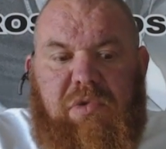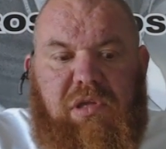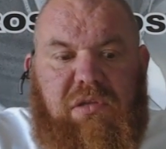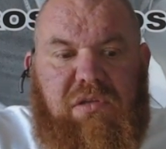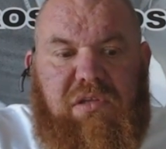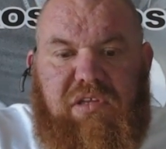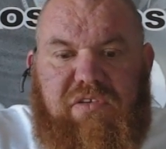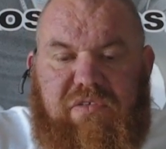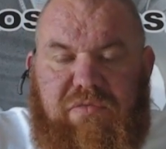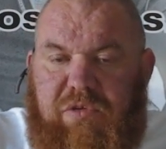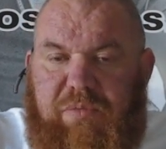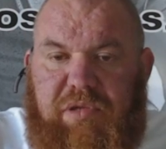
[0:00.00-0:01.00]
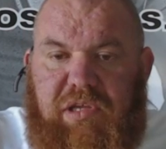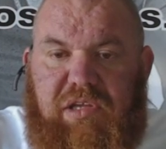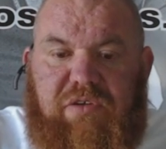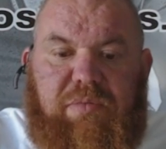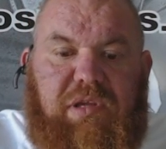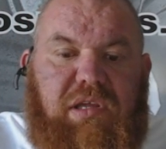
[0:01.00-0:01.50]
but this would appear
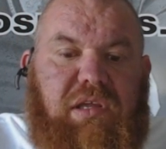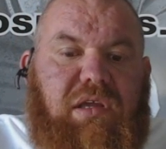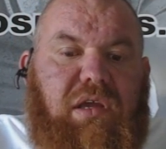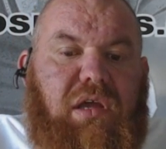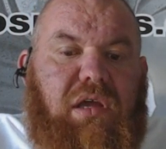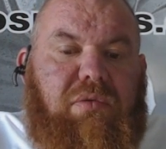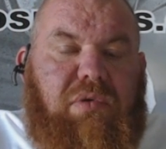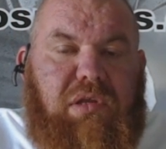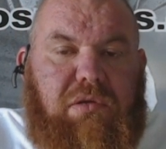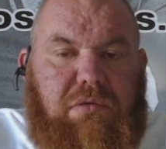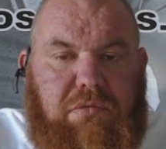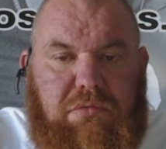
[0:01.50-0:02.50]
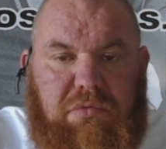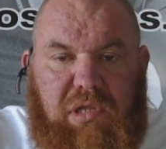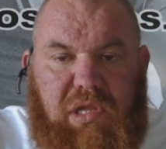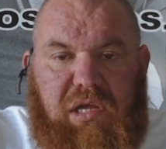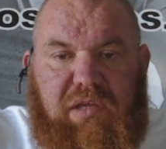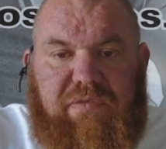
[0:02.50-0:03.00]
to be a real
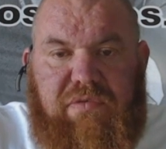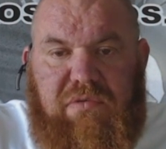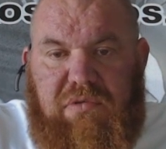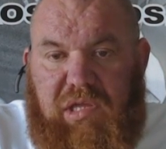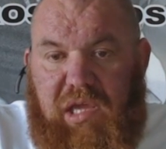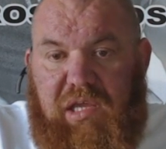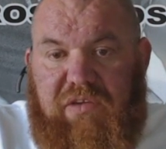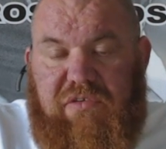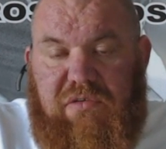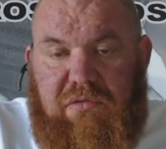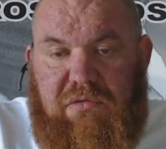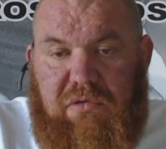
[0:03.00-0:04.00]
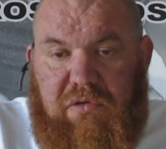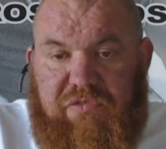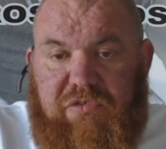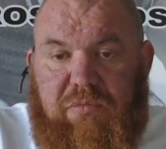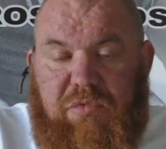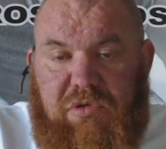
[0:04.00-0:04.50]
live case of
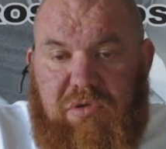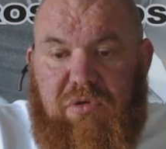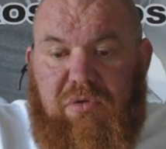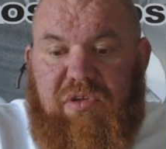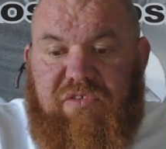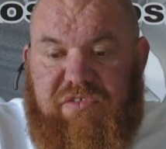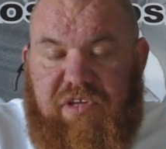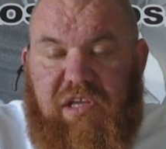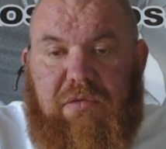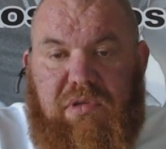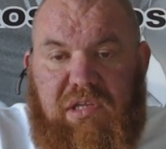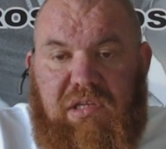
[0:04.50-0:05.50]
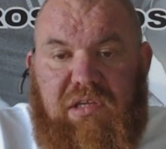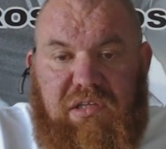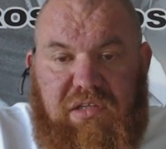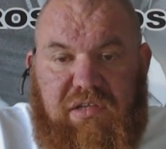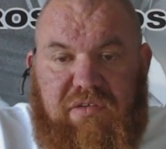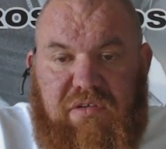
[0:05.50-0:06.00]
someone who is genuinely
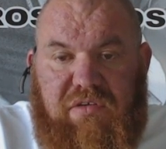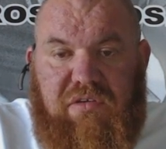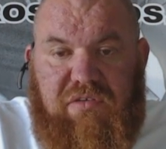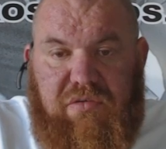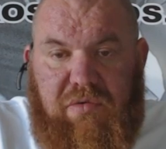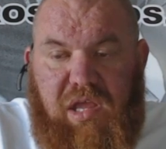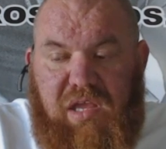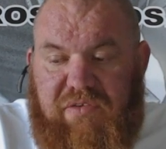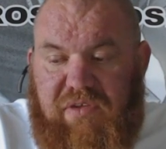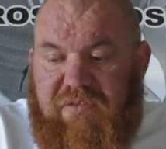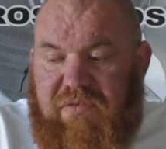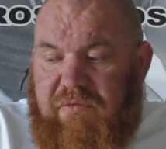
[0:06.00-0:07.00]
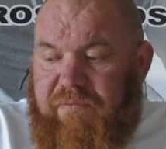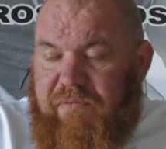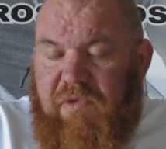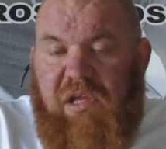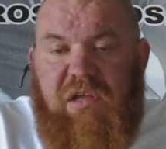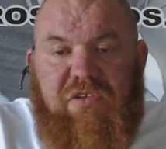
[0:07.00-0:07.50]
addicted to ASS,
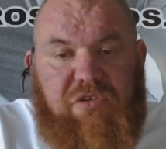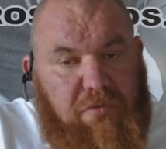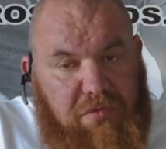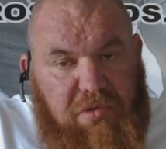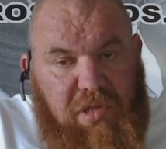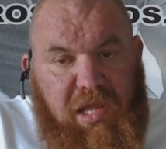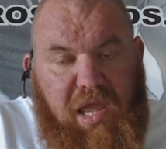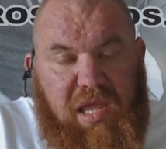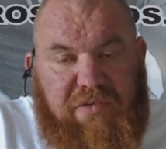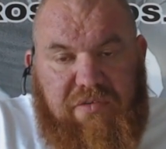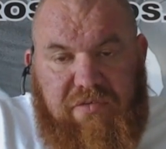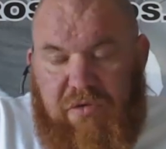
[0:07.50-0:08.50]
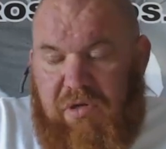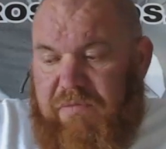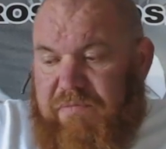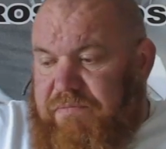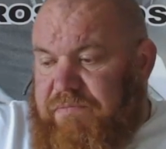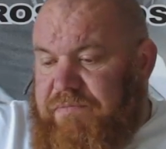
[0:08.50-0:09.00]
to AAS, sorry.